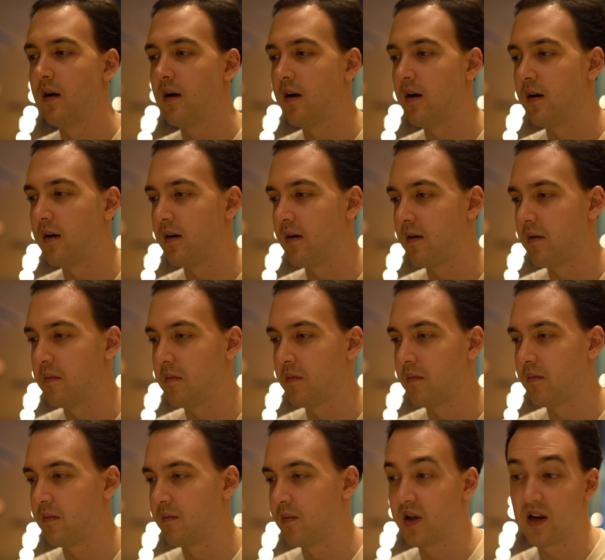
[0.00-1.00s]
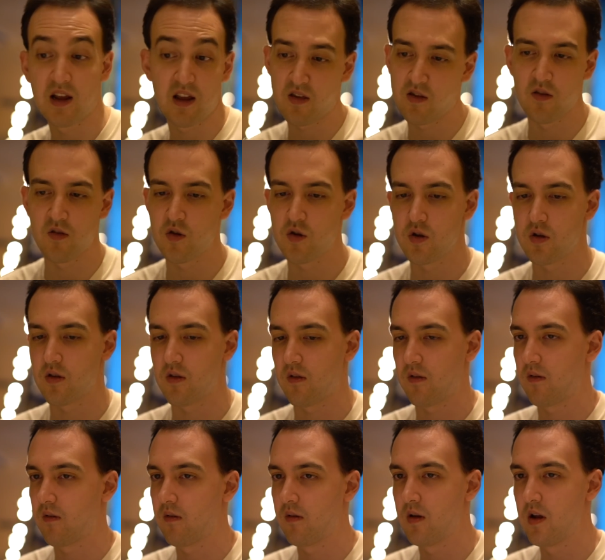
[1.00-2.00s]
But I guess it
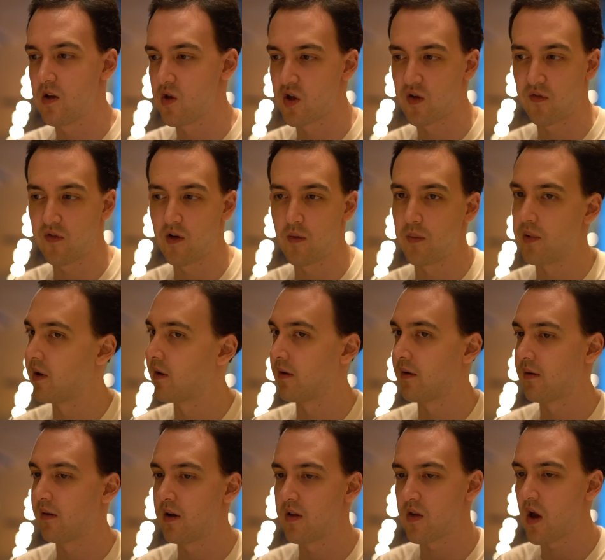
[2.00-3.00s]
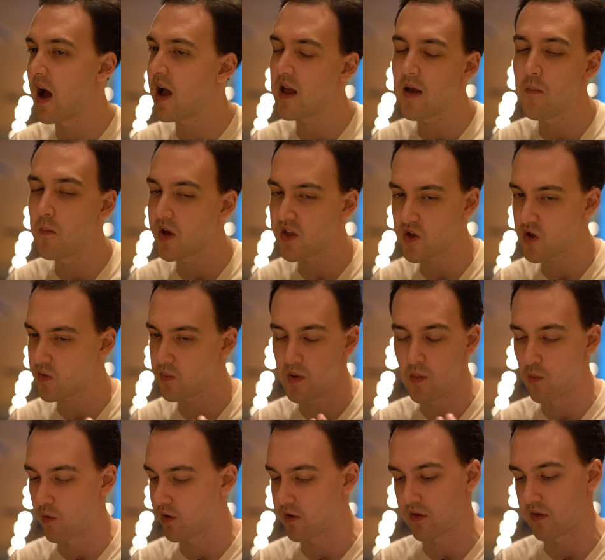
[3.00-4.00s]
just felt better. It must just
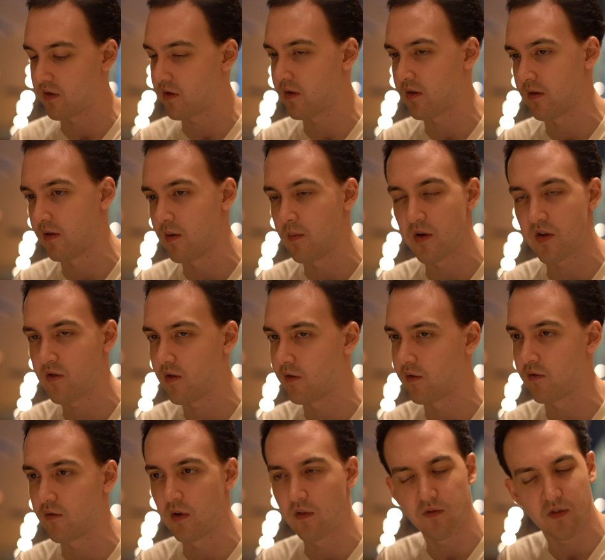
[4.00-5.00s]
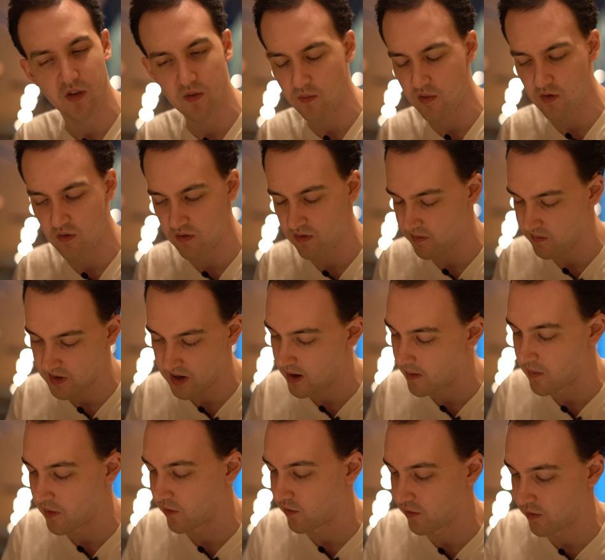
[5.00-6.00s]
be more consistent. It must not drift as much or something.
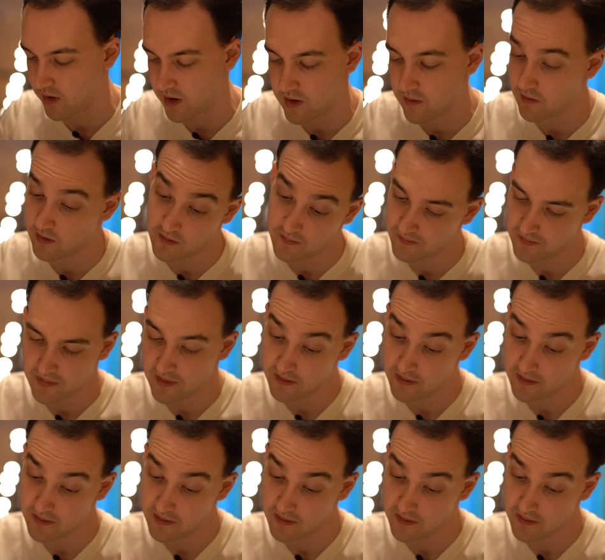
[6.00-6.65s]
I'm not sure anyway.